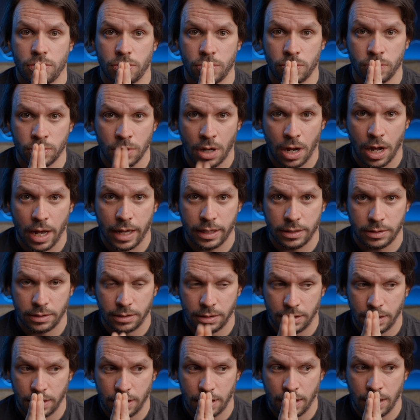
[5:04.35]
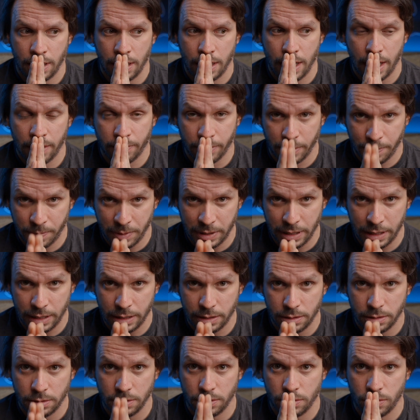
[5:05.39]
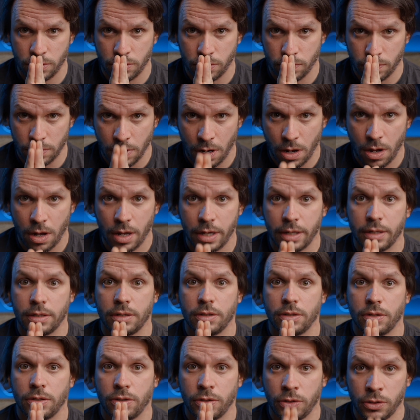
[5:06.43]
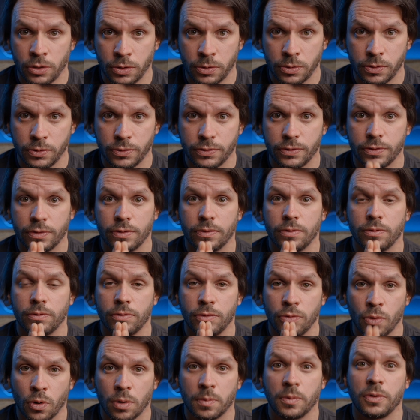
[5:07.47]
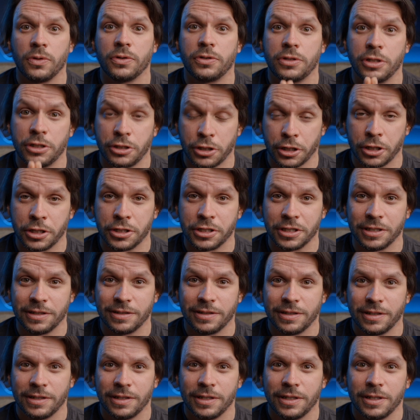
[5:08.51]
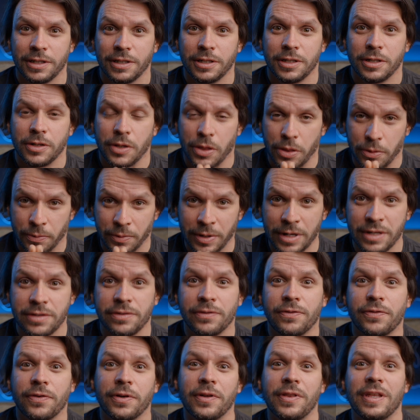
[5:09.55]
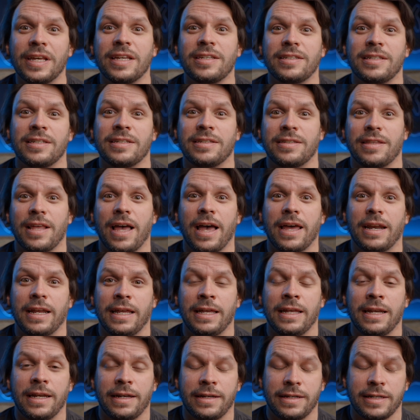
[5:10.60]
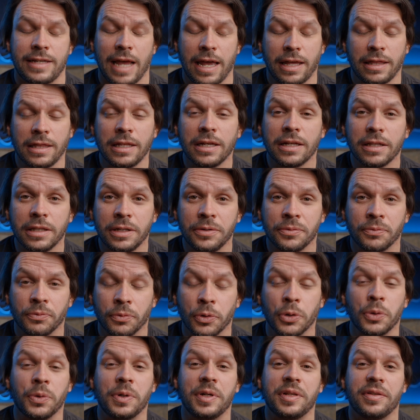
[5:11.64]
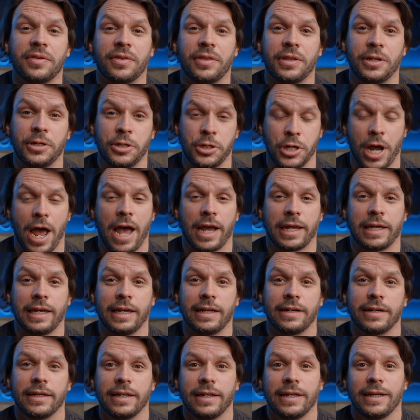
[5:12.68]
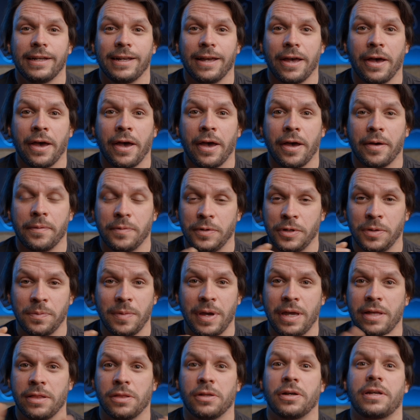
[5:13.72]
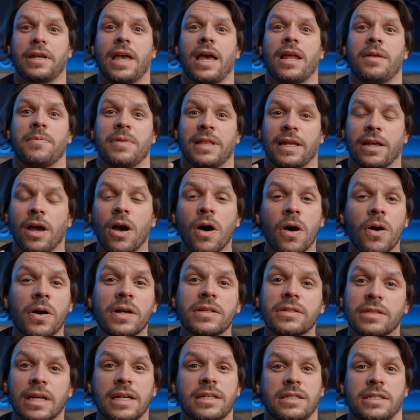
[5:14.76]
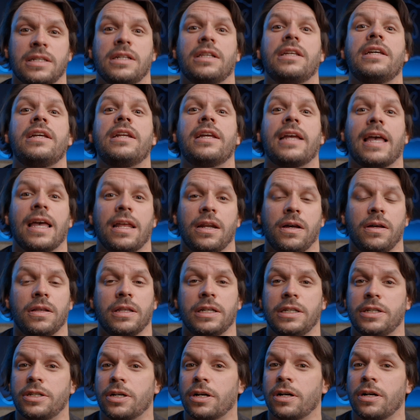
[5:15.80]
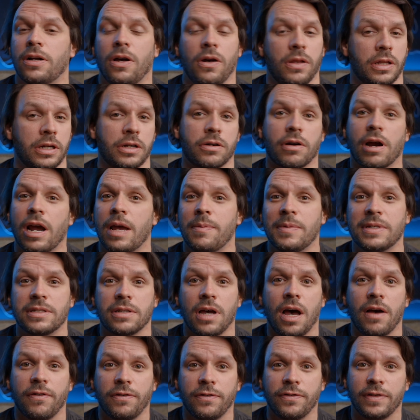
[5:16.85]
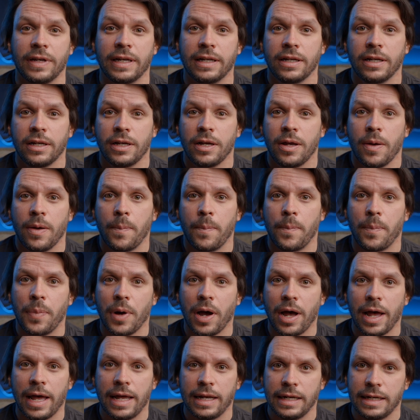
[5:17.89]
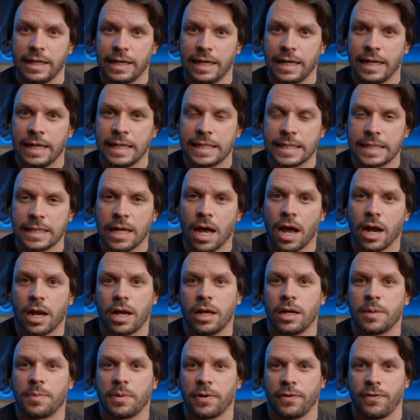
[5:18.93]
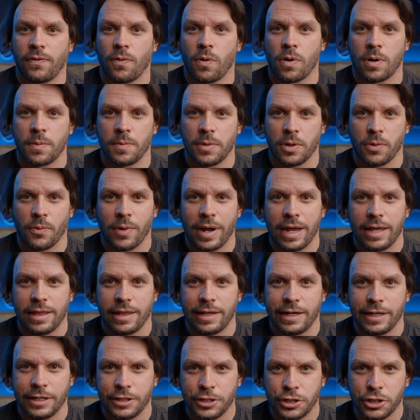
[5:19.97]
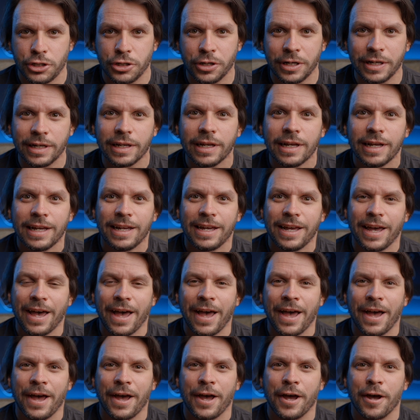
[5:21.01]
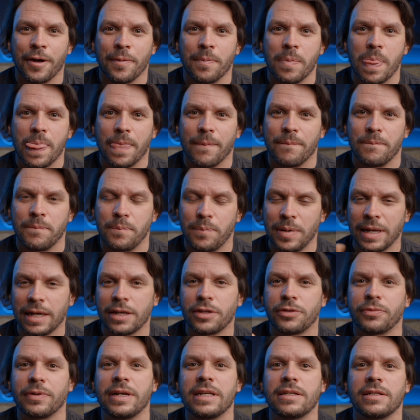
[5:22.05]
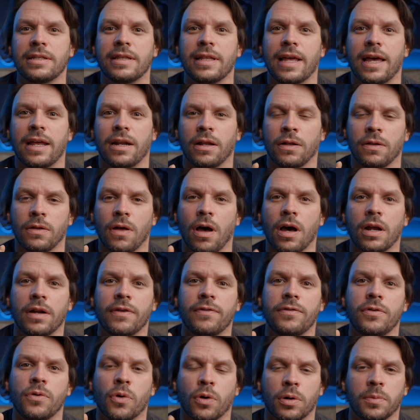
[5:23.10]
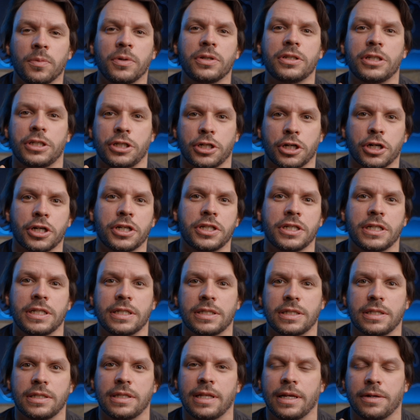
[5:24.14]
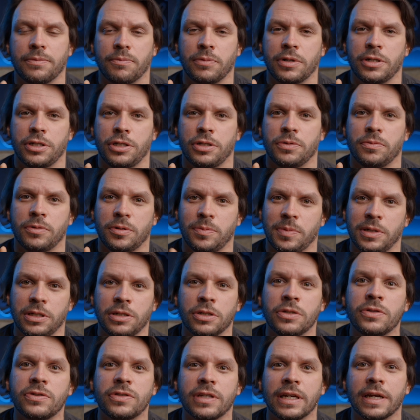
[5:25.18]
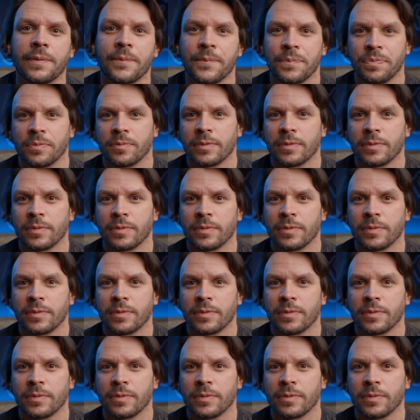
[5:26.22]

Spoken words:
do not, and I repeat, do not use normal detergent. The reason for this is that it technically ruins the jacket. You may look at it and think, oh, it's nice and clean again, all the dirt, all the grime is off of it, but it's not going to perform the way that it should. Biggest reason that a lot of normal detergents that what you would be using